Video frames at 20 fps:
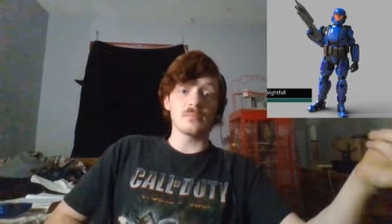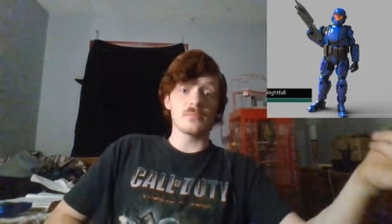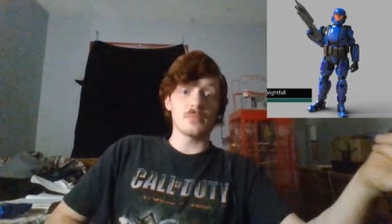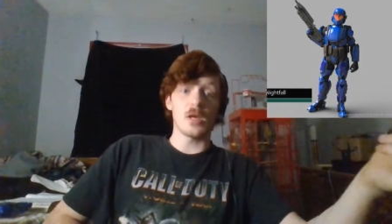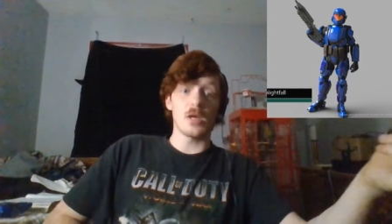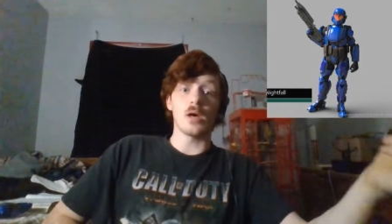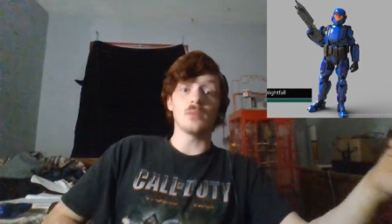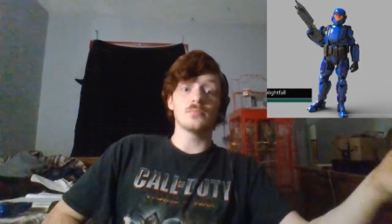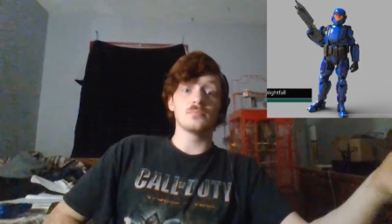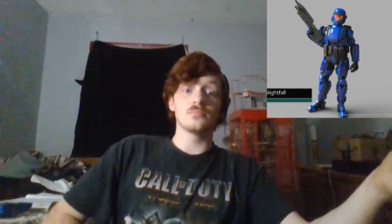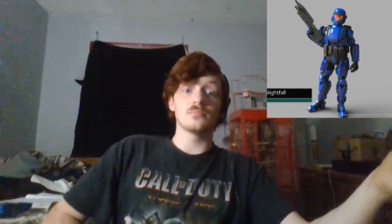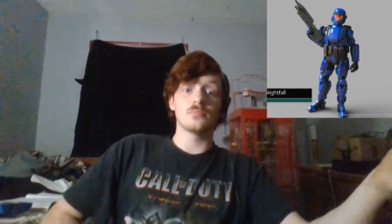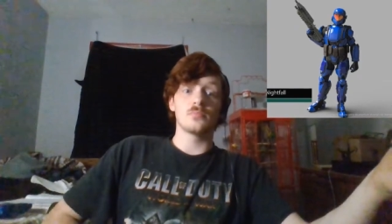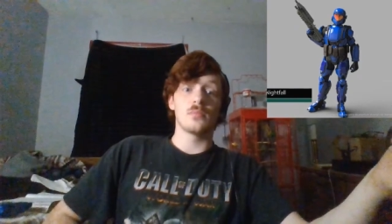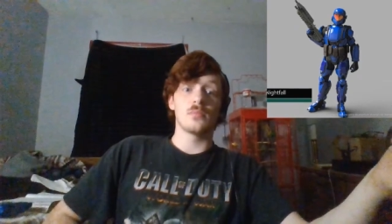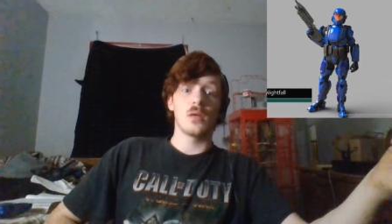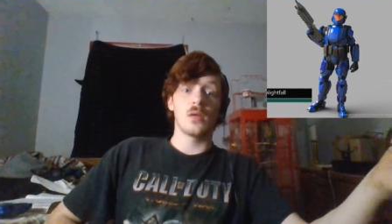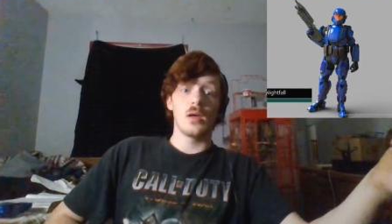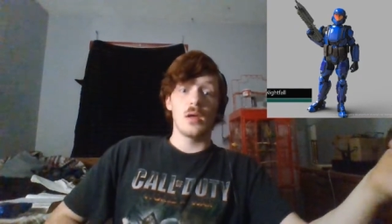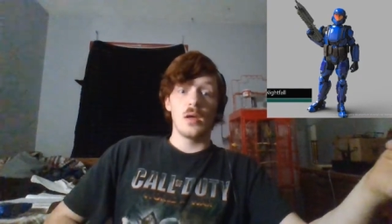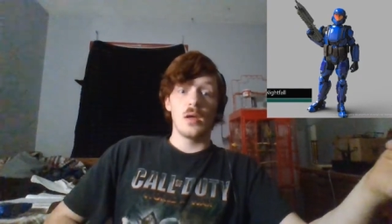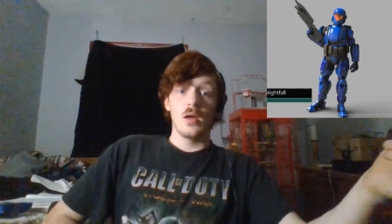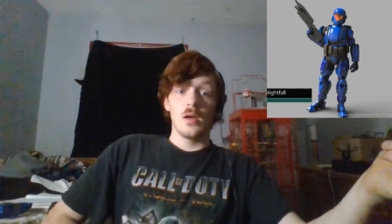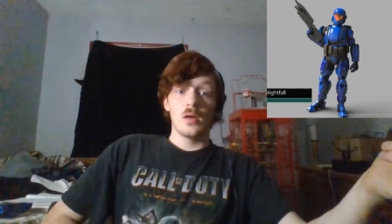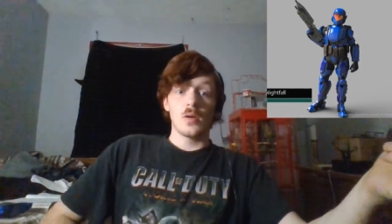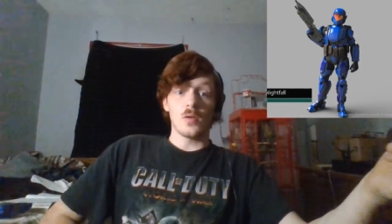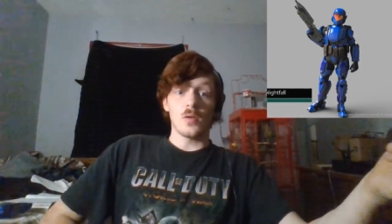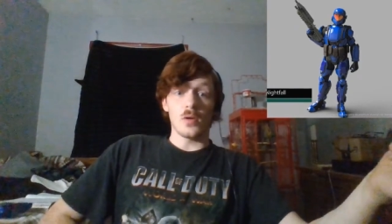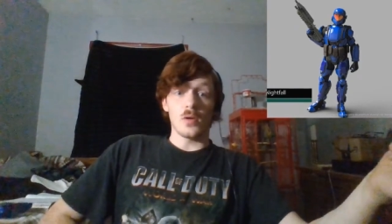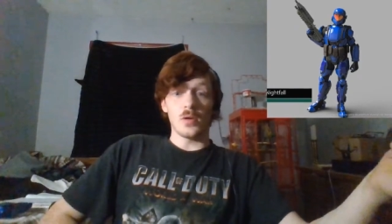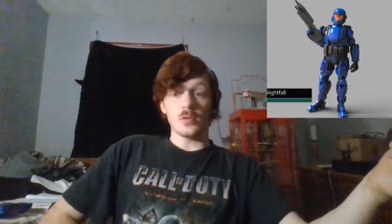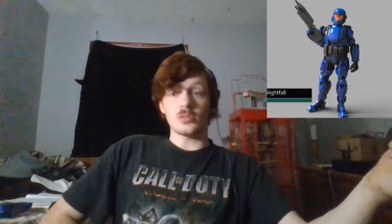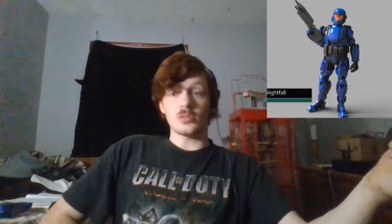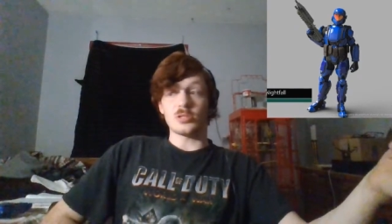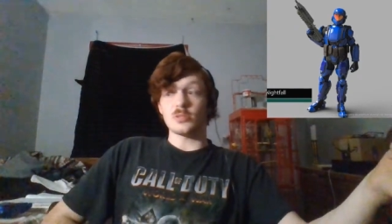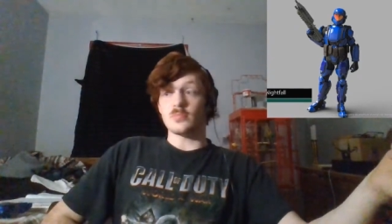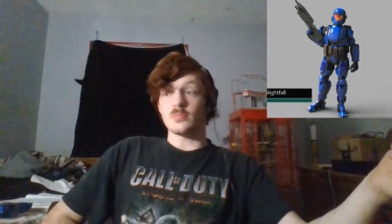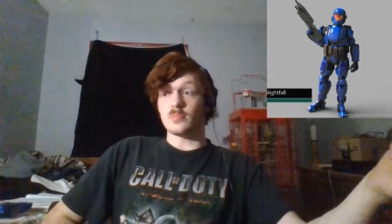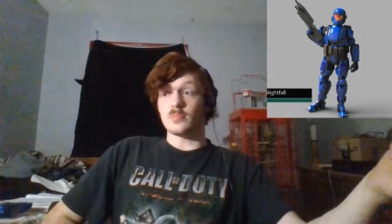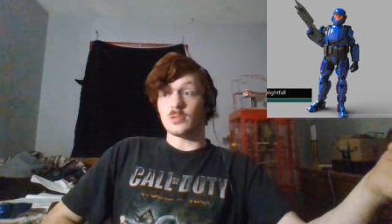You know,
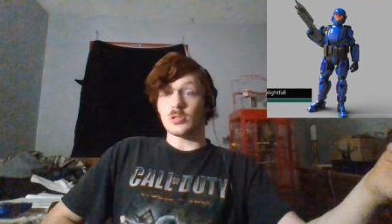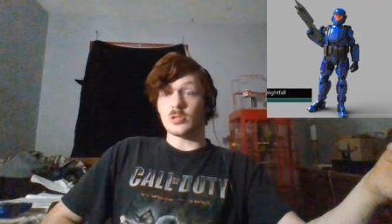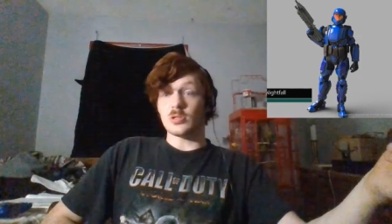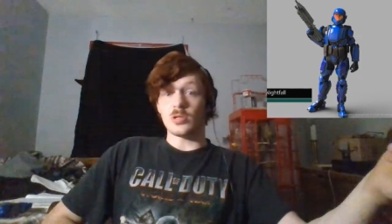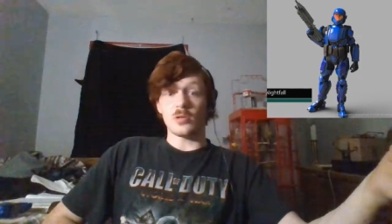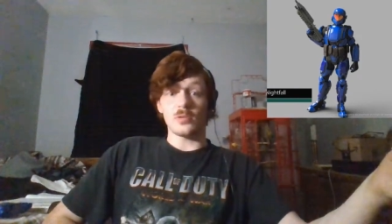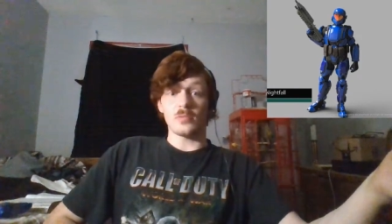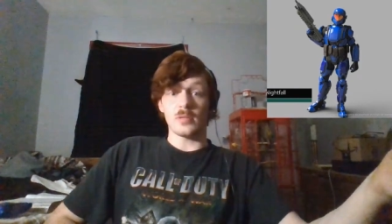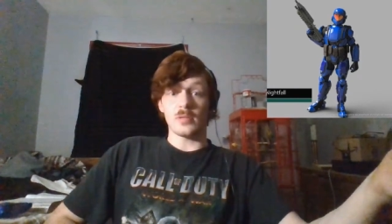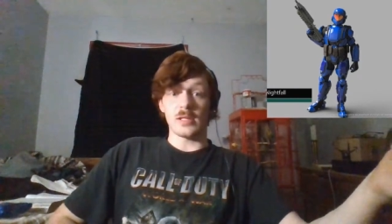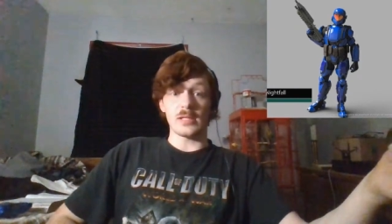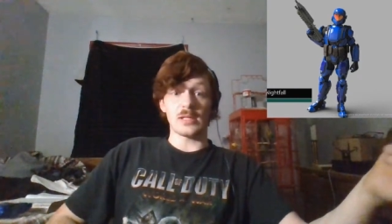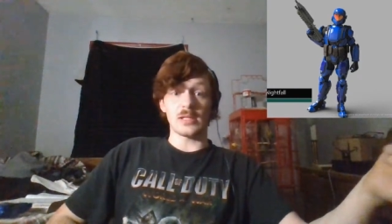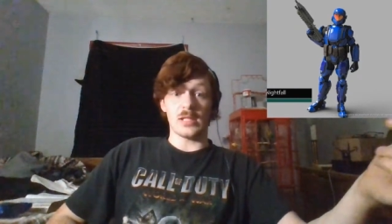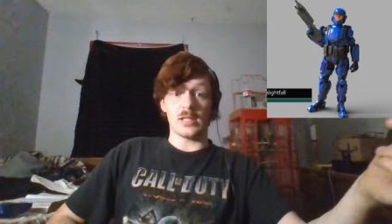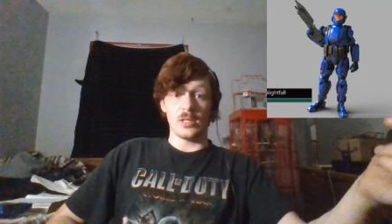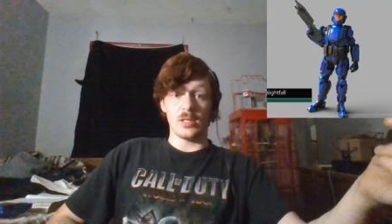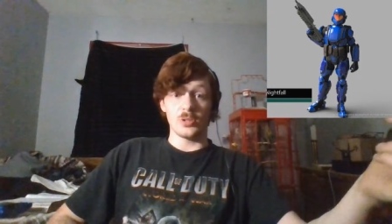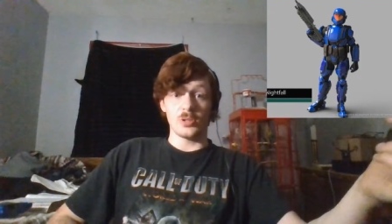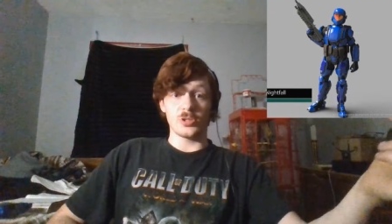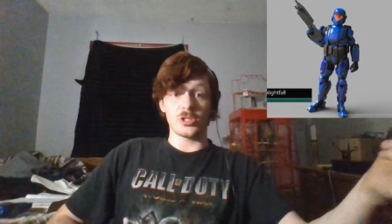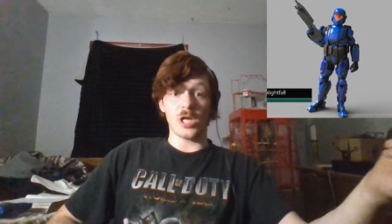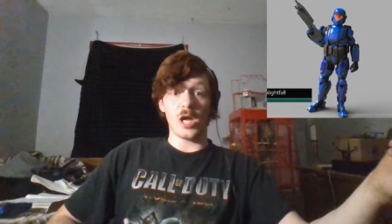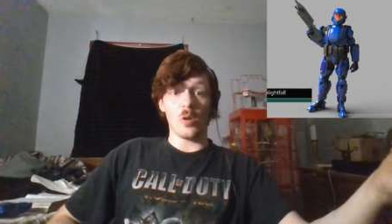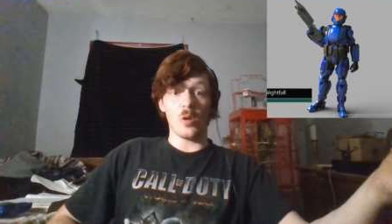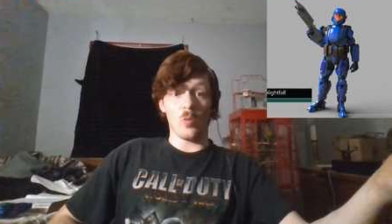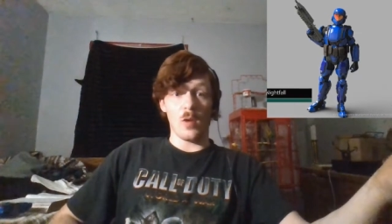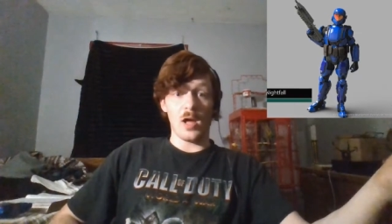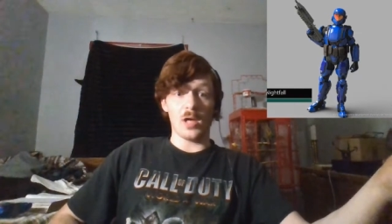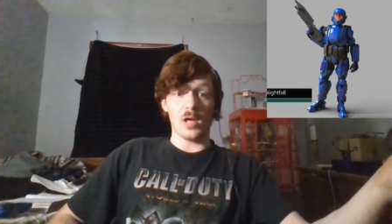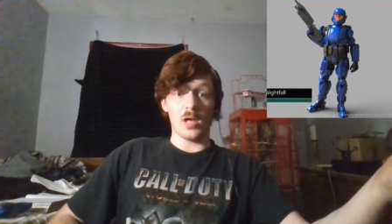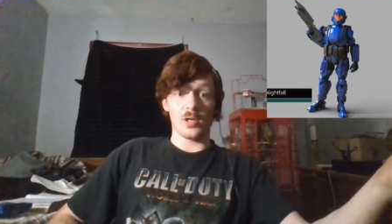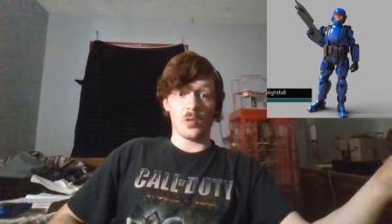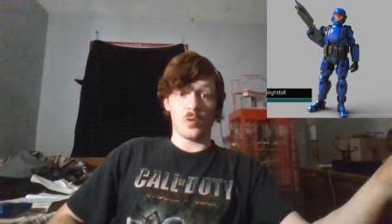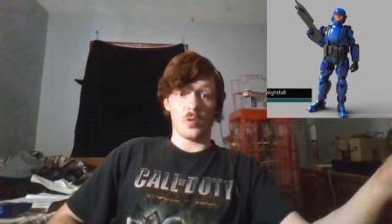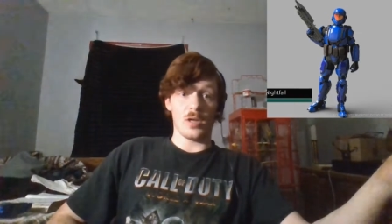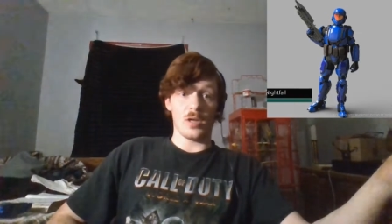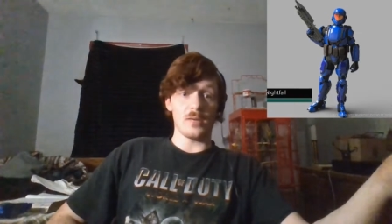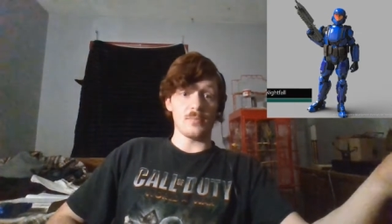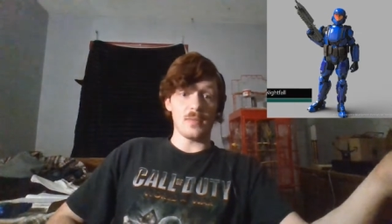to you know get the kill shot while
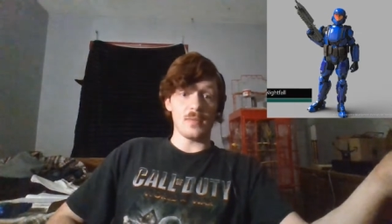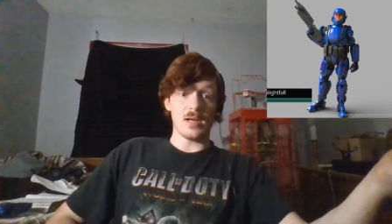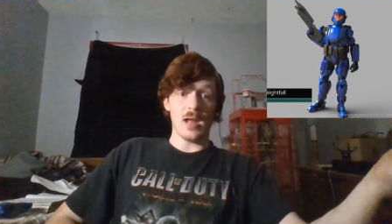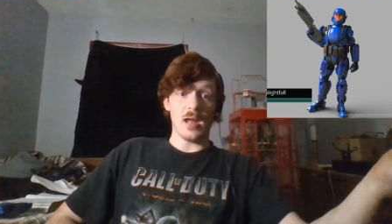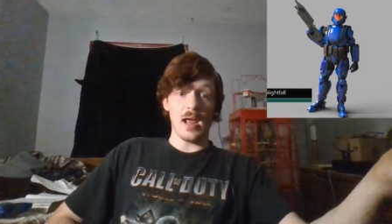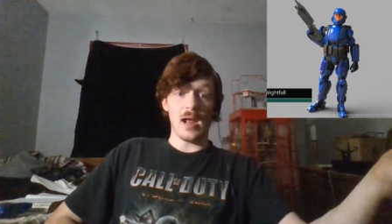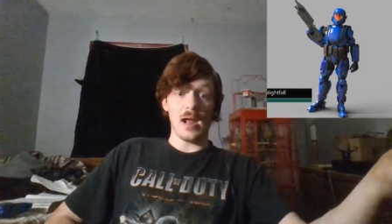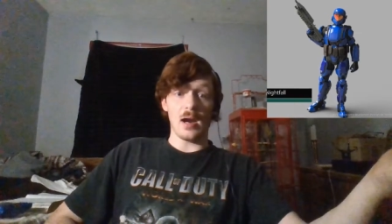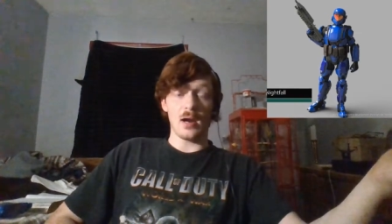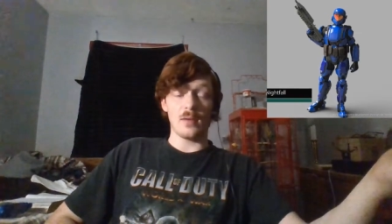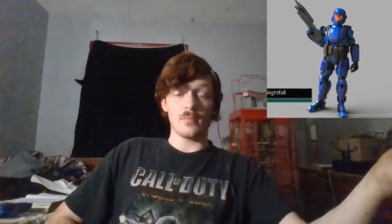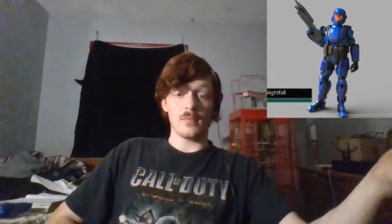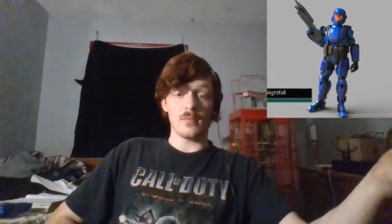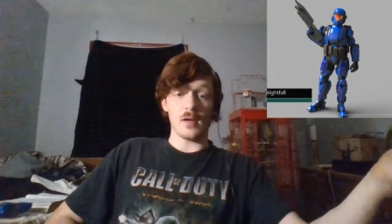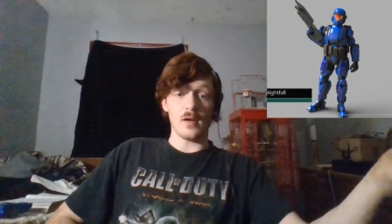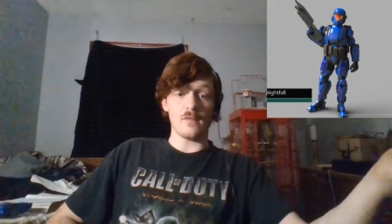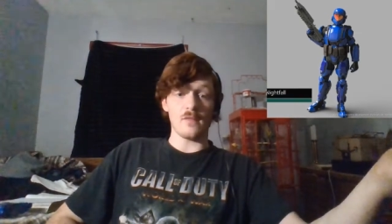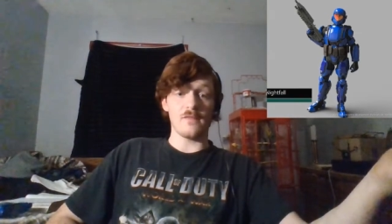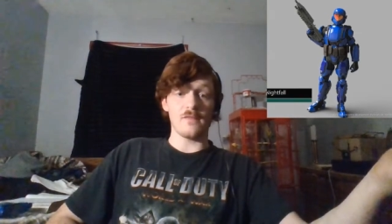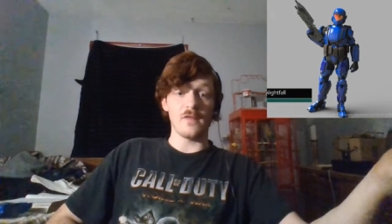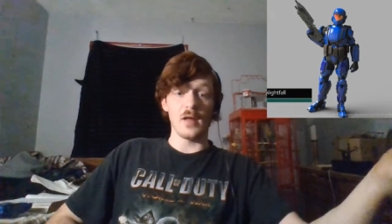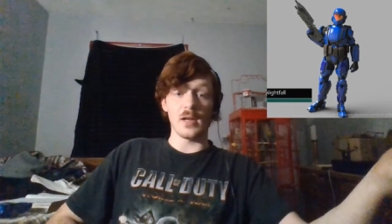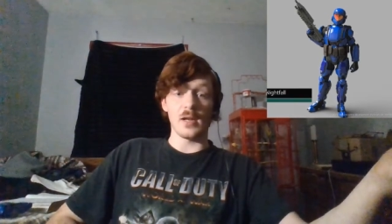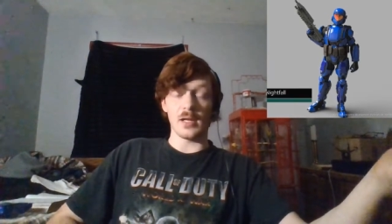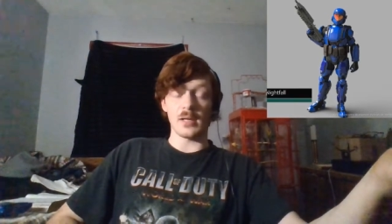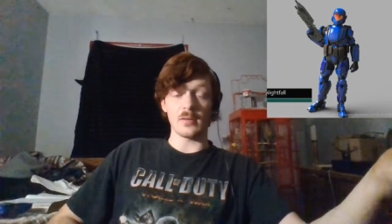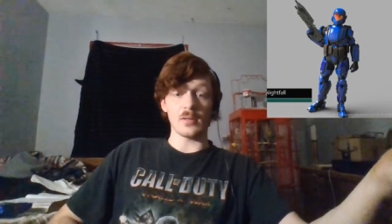you're in midair, uh, falling.